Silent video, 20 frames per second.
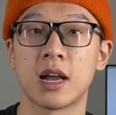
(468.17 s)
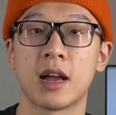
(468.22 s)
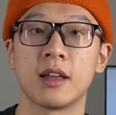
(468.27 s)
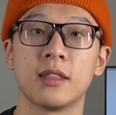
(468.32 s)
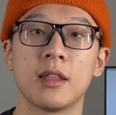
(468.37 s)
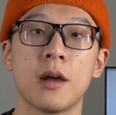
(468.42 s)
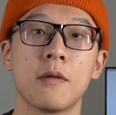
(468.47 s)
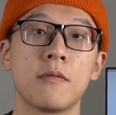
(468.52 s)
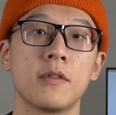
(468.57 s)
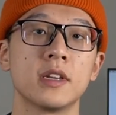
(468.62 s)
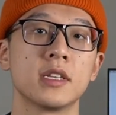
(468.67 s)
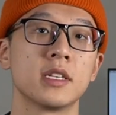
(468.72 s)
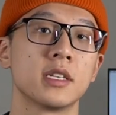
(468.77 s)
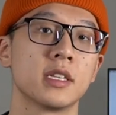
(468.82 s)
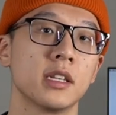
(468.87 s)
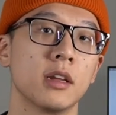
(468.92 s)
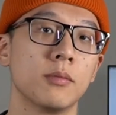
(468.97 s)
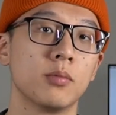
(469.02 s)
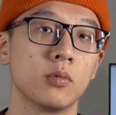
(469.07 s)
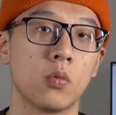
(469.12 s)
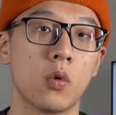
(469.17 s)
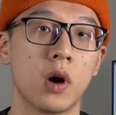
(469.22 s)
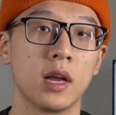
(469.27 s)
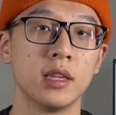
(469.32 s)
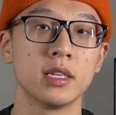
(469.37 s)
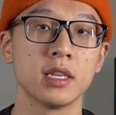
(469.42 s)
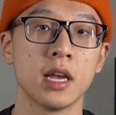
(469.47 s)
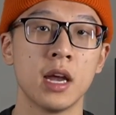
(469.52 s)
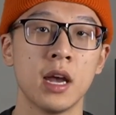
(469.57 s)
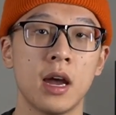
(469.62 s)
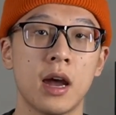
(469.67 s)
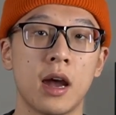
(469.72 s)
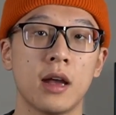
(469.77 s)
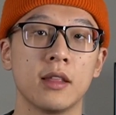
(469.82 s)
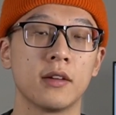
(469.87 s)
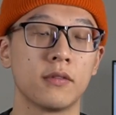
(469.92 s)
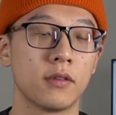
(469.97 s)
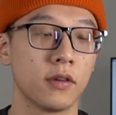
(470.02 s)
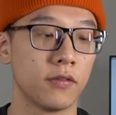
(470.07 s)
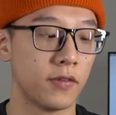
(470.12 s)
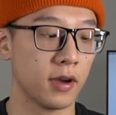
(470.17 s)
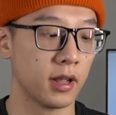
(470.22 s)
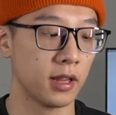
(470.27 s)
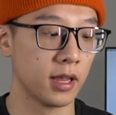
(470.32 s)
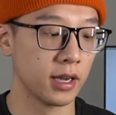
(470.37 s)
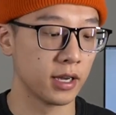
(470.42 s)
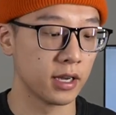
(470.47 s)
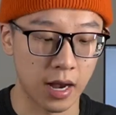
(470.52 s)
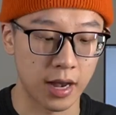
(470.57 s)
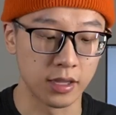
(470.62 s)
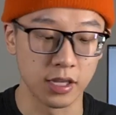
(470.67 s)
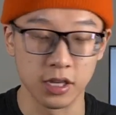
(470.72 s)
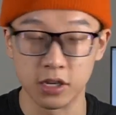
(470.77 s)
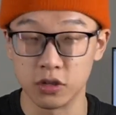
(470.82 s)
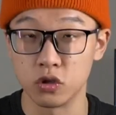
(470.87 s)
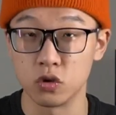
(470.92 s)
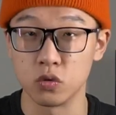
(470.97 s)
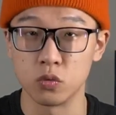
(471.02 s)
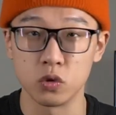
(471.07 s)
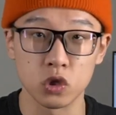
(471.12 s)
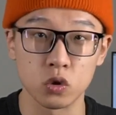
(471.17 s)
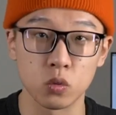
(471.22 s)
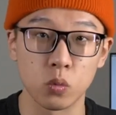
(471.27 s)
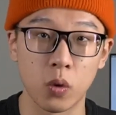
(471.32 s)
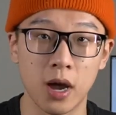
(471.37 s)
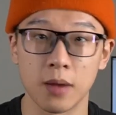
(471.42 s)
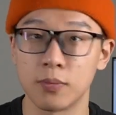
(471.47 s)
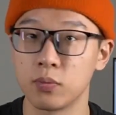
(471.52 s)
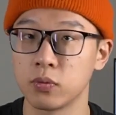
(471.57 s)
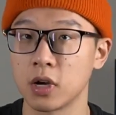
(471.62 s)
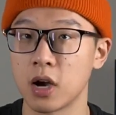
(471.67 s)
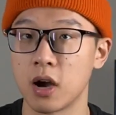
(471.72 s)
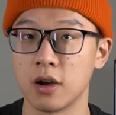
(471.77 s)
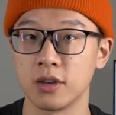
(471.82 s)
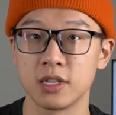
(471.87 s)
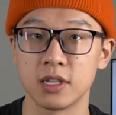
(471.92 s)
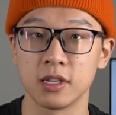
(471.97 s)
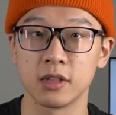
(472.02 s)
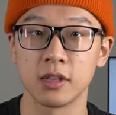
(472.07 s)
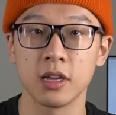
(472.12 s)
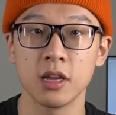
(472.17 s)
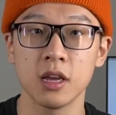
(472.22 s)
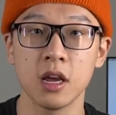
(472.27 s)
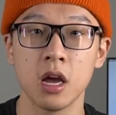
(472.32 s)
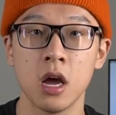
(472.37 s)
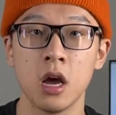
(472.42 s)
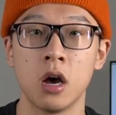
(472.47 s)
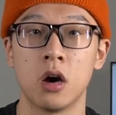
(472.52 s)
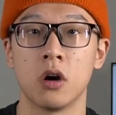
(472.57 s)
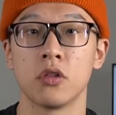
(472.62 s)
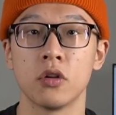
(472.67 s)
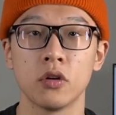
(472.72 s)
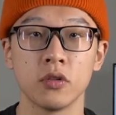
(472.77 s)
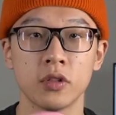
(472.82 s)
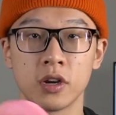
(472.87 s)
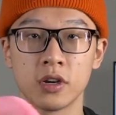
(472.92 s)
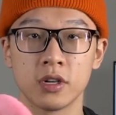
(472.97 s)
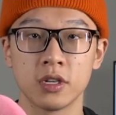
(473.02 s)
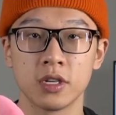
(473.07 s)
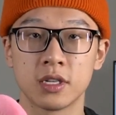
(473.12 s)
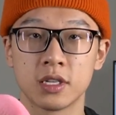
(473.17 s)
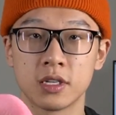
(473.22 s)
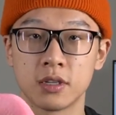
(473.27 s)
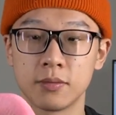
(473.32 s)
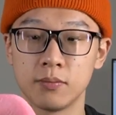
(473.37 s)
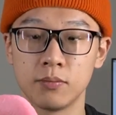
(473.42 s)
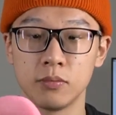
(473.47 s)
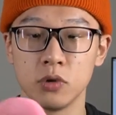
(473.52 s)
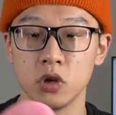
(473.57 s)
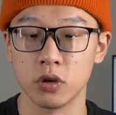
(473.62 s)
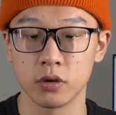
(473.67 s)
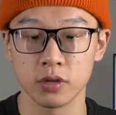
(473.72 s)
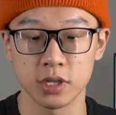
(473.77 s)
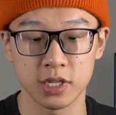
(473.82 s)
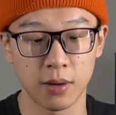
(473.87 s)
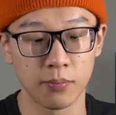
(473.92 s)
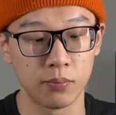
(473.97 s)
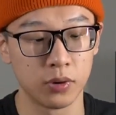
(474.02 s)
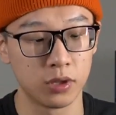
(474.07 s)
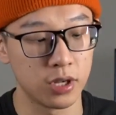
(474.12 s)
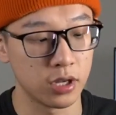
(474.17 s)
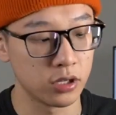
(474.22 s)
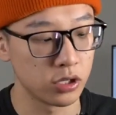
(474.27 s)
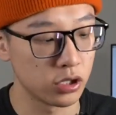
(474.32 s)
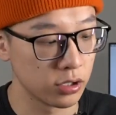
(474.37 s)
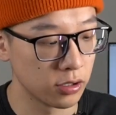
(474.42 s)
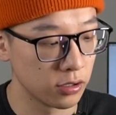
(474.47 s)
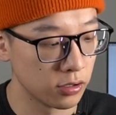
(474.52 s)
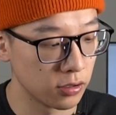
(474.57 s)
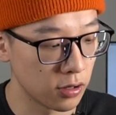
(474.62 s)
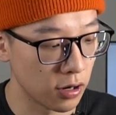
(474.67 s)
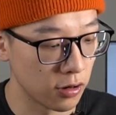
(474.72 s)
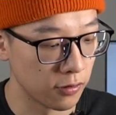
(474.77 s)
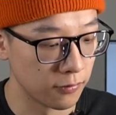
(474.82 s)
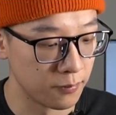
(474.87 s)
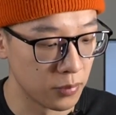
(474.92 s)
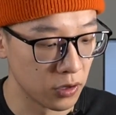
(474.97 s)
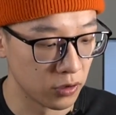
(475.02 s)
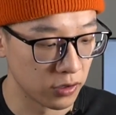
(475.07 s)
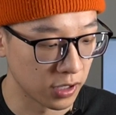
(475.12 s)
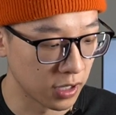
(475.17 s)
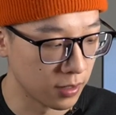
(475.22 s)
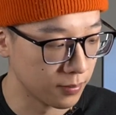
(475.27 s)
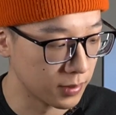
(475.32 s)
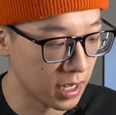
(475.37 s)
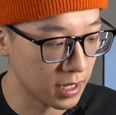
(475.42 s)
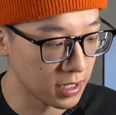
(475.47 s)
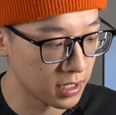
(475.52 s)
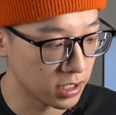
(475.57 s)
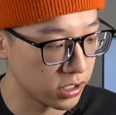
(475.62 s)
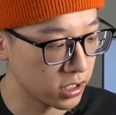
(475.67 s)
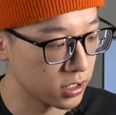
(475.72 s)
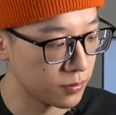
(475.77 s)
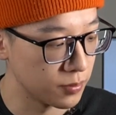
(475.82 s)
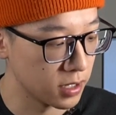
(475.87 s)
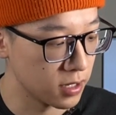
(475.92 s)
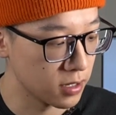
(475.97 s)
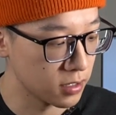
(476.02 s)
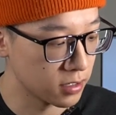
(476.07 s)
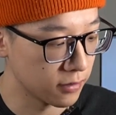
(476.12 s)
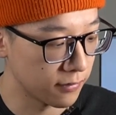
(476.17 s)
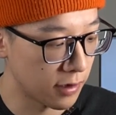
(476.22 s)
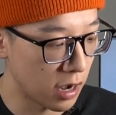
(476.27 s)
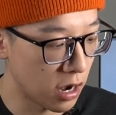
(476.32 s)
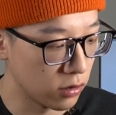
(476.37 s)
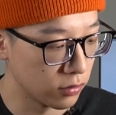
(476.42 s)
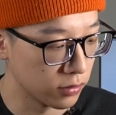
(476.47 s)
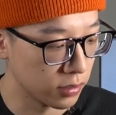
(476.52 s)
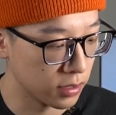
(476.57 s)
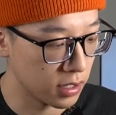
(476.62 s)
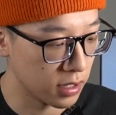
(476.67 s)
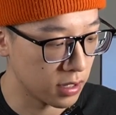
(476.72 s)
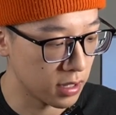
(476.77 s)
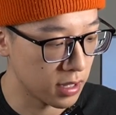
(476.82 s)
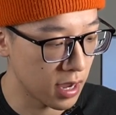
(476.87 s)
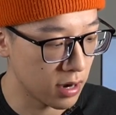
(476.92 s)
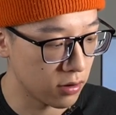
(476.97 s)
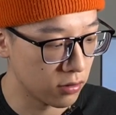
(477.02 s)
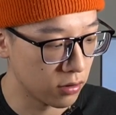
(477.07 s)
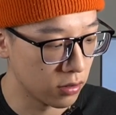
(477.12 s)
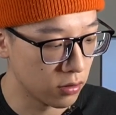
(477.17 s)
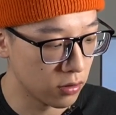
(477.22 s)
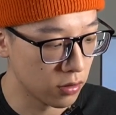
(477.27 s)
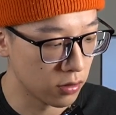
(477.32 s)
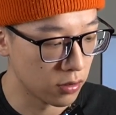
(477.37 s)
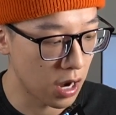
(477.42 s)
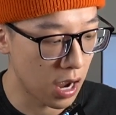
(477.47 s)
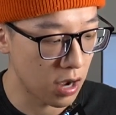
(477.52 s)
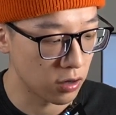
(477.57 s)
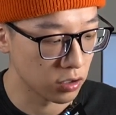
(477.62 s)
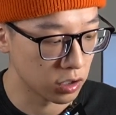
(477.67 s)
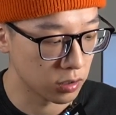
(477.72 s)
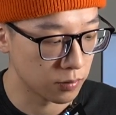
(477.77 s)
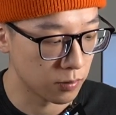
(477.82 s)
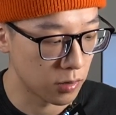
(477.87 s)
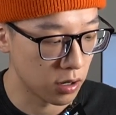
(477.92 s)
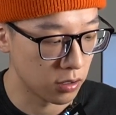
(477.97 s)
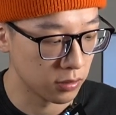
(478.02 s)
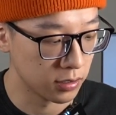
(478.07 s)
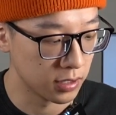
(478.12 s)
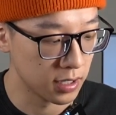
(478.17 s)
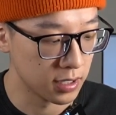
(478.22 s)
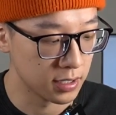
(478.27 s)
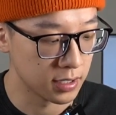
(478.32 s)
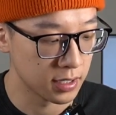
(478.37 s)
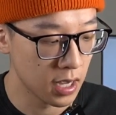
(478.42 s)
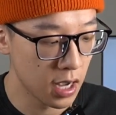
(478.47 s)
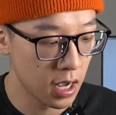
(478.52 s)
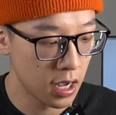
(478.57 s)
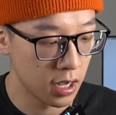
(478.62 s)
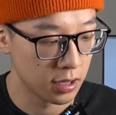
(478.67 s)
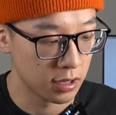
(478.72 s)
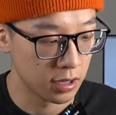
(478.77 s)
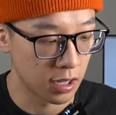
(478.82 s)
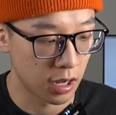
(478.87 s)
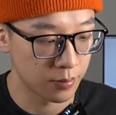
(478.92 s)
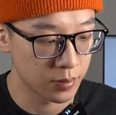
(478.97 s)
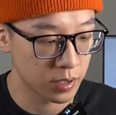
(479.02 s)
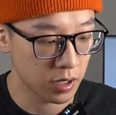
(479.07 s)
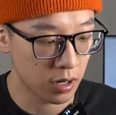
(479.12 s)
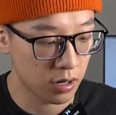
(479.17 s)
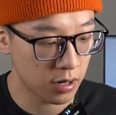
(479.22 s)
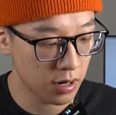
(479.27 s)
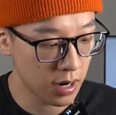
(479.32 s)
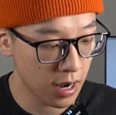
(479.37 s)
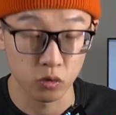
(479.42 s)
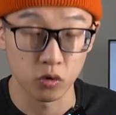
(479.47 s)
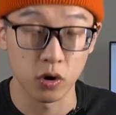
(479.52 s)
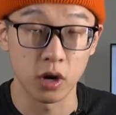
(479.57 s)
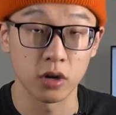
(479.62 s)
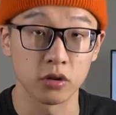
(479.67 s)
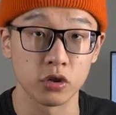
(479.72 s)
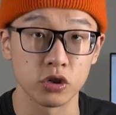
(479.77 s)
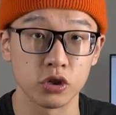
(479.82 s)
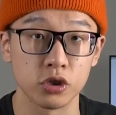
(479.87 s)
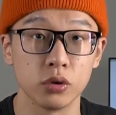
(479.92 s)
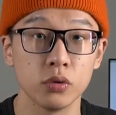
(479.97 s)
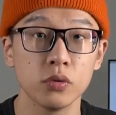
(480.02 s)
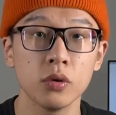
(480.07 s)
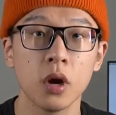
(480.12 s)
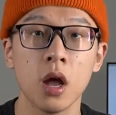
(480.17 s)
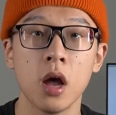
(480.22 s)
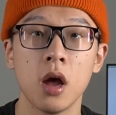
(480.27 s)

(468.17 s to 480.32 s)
I never slipped once. I never felt like I needed to swipe constantly. Although there is, you know, some potential of building up dust just because of how narrow or how small these knobs are throughout the shoe.